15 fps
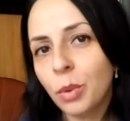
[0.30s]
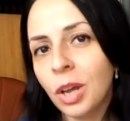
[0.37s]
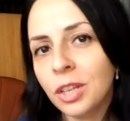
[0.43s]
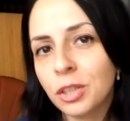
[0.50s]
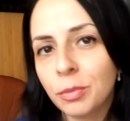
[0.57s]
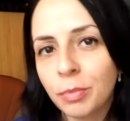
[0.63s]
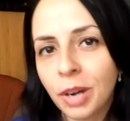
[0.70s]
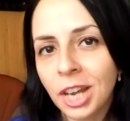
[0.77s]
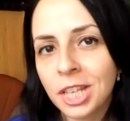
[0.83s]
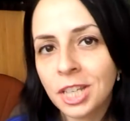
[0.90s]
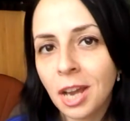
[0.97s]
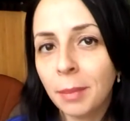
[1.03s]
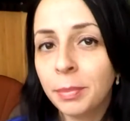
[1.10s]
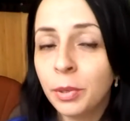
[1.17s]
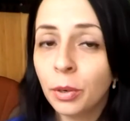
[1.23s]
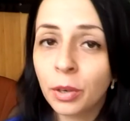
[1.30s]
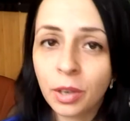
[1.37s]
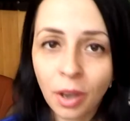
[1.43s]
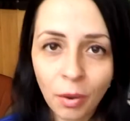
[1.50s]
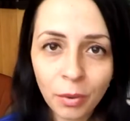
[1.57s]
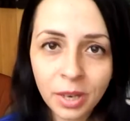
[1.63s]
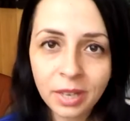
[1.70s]
want to brush up your
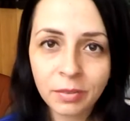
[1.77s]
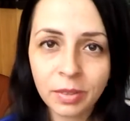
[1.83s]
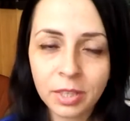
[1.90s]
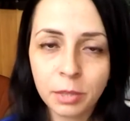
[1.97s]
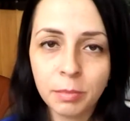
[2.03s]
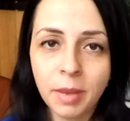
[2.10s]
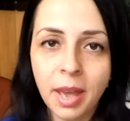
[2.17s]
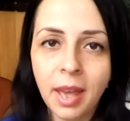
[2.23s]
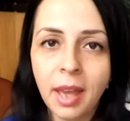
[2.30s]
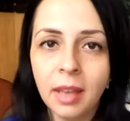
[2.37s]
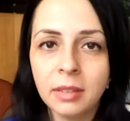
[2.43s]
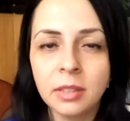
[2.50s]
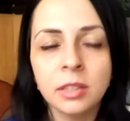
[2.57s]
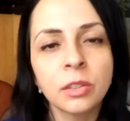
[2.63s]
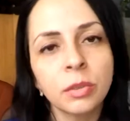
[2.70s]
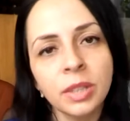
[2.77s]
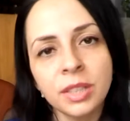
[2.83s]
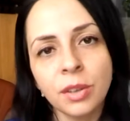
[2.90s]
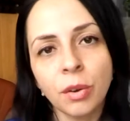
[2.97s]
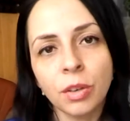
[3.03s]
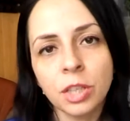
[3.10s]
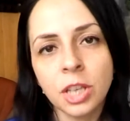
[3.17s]
coding resume and
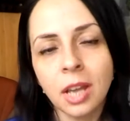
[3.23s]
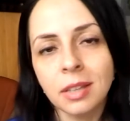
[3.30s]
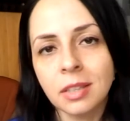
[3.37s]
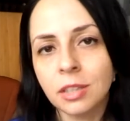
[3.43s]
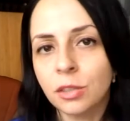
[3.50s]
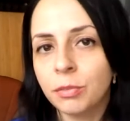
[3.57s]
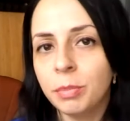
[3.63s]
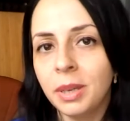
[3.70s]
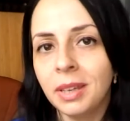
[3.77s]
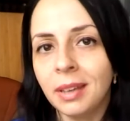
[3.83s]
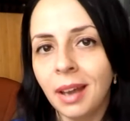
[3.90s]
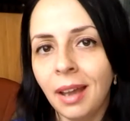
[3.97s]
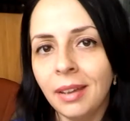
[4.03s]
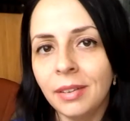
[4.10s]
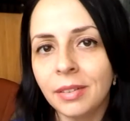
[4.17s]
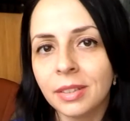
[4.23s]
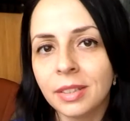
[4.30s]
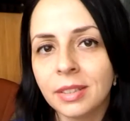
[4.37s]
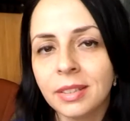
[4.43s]
increase your chances of being hired?